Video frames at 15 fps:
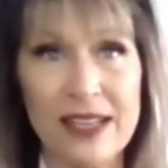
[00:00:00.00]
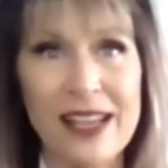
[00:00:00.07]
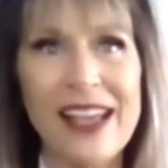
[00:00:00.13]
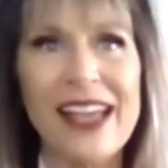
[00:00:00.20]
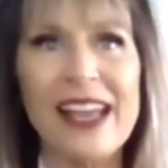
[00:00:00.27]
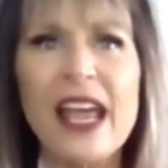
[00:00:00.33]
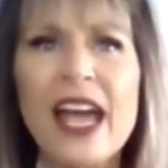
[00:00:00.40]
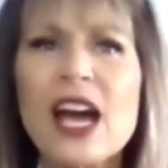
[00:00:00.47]

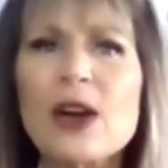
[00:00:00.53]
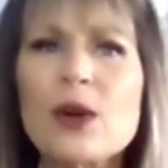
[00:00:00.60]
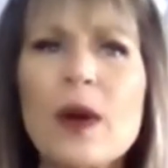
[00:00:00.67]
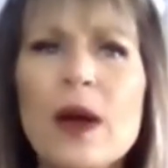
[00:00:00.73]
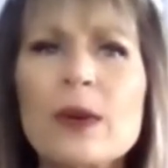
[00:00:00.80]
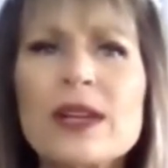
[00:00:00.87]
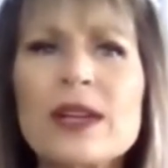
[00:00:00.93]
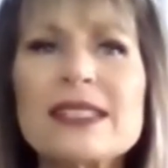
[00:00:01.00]
And how do I
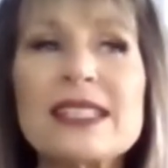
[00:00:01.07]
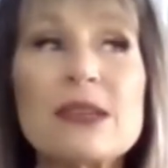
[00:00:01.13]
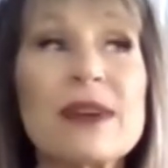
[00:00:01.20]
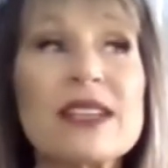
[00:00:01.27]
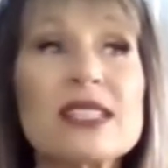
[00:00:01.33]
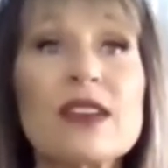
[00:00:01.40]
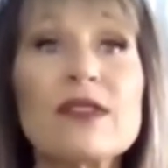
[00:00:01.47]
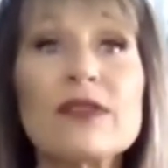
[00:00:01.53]
want to see
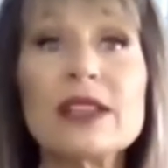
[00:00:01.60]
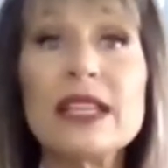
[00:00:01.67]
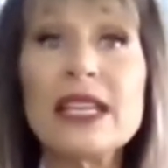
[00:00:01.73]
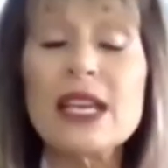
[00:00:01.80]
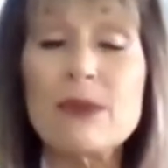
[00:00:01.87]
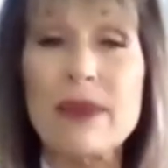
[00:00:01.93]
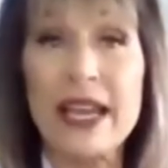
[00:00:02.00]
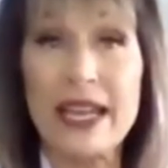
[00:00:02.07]
myself leading
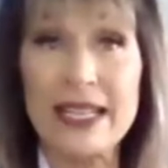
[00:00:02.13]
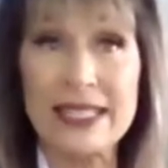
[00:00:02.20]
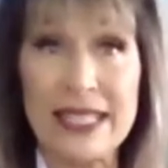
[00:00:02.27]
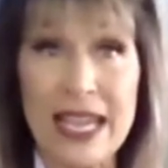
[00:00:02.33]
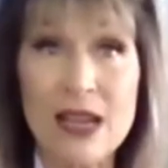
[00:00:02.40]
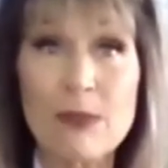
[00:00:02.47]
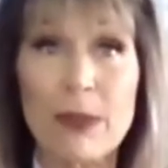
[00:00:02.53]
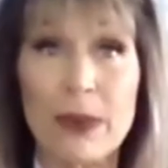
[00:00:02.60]
by
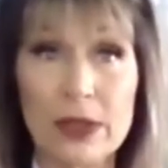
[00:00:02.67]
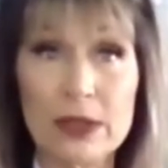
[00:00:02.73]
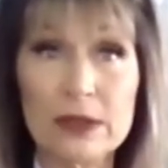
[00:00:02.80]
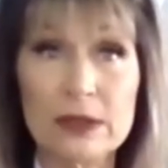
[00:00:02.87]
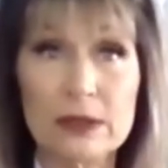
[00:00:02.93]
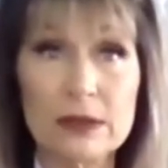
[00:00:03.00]
example